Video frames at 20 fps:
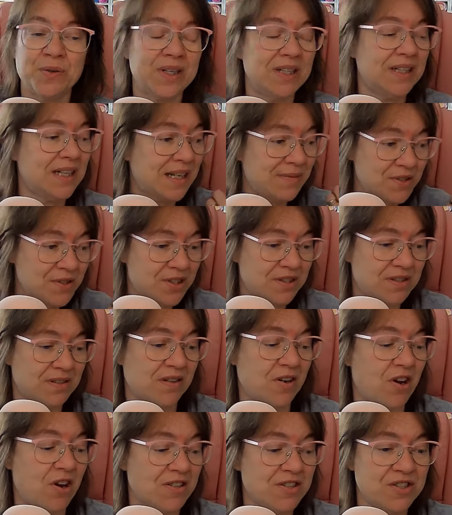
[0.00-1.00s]
and loves
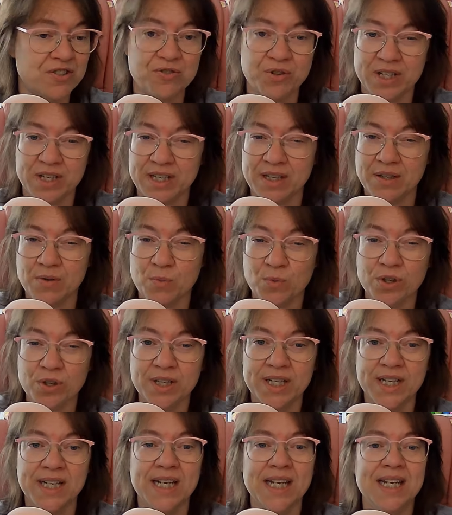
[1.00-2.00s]
concentrating and
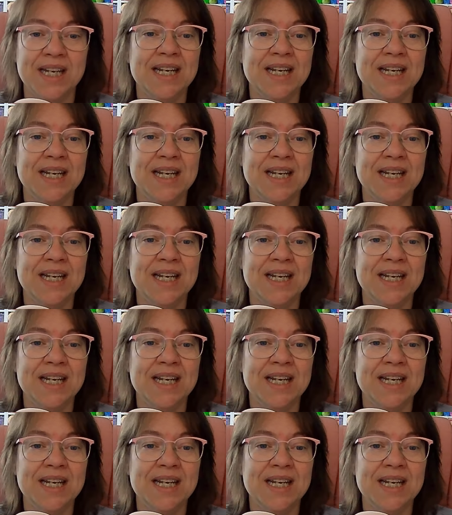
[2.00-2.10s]
working